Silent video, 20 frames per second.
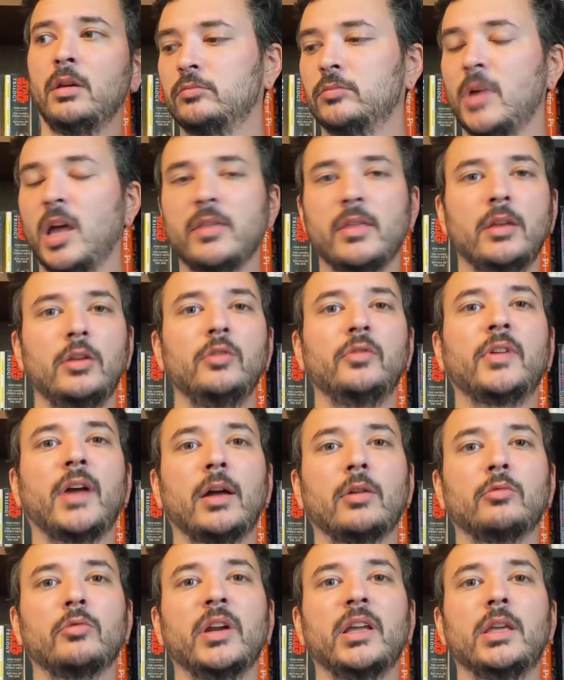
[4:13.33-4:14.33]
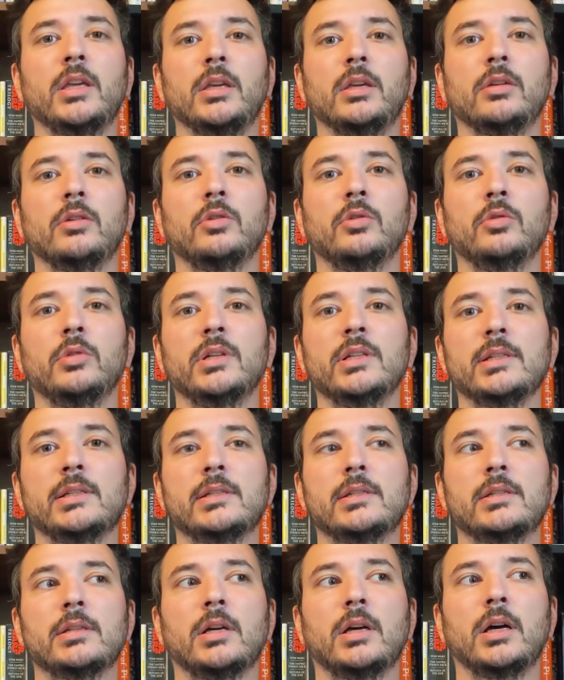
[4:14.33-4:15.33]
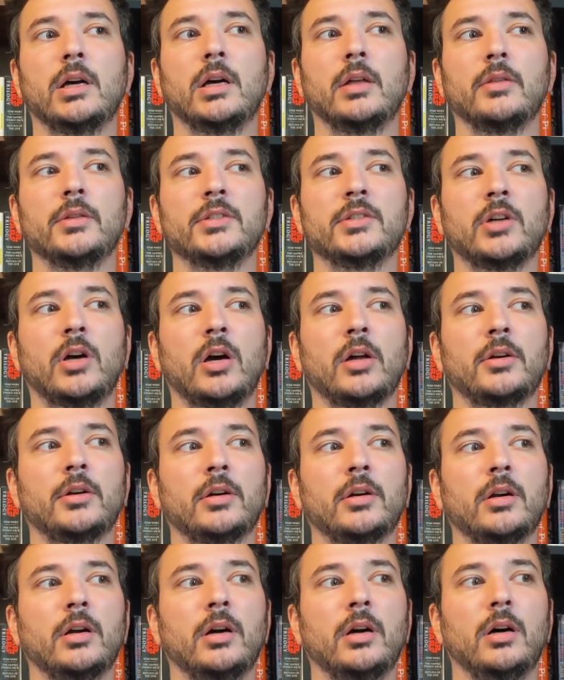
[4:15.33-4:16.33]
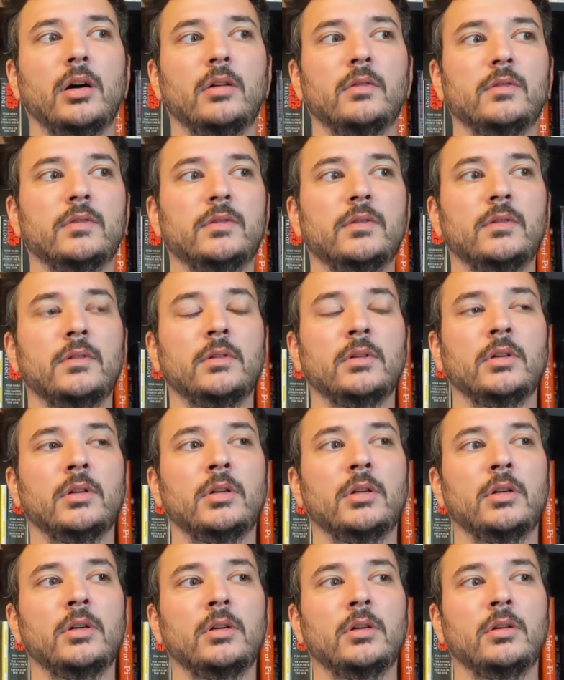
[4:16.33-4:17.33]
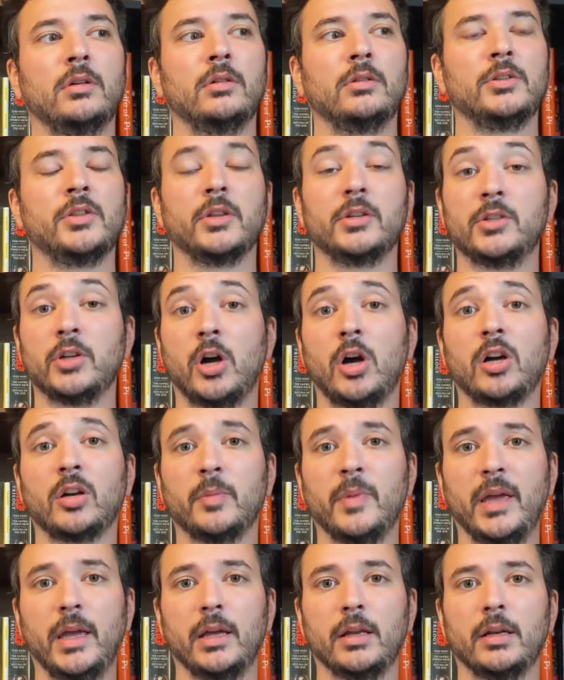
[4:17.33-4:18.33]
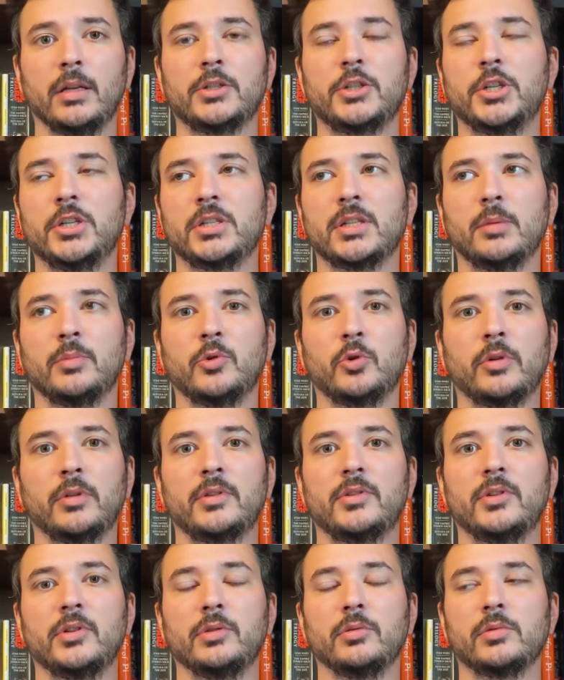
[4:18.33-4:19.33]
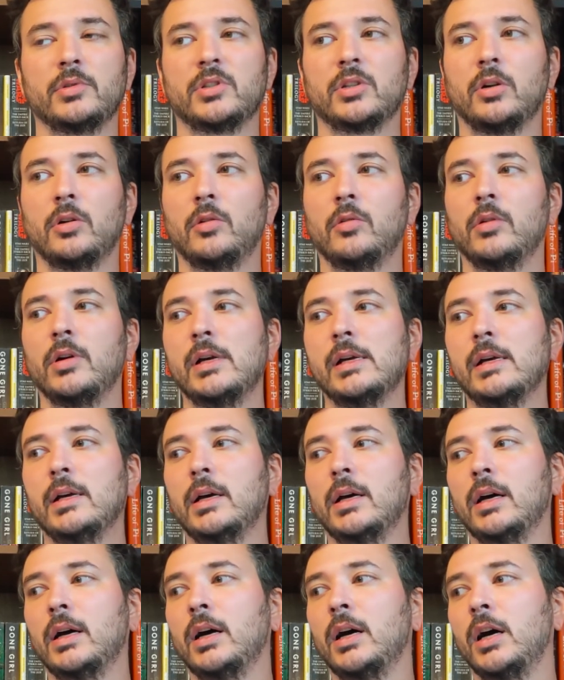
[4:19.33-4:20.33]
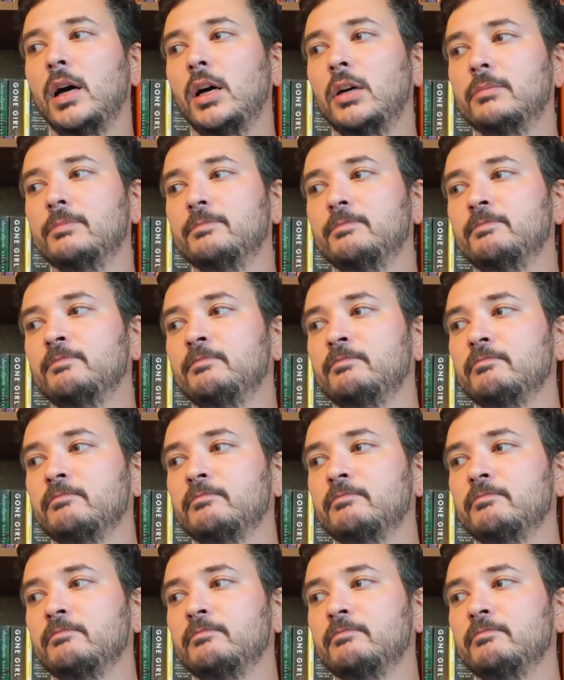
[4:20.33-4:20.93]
And then you've got Rikke, who is uh, the daughter of the Dogman, and she's up north too. So, um,